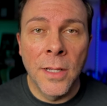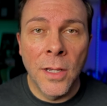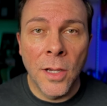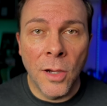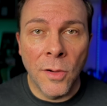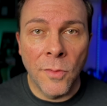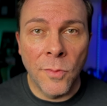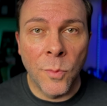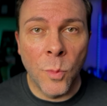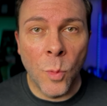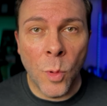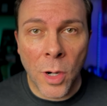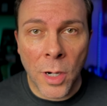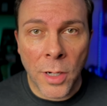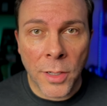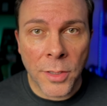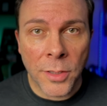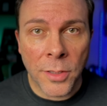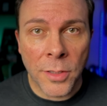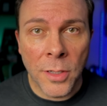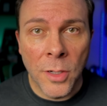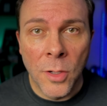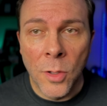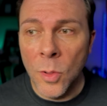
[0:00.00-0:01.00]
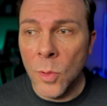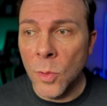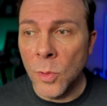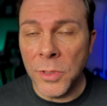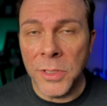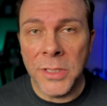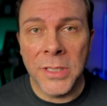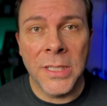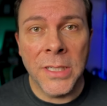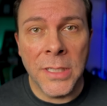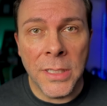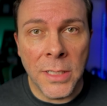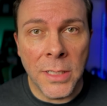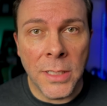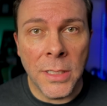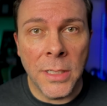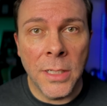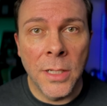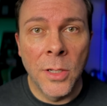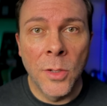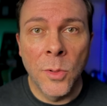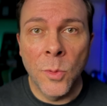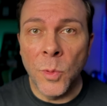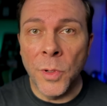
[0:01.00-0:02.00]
of water or tea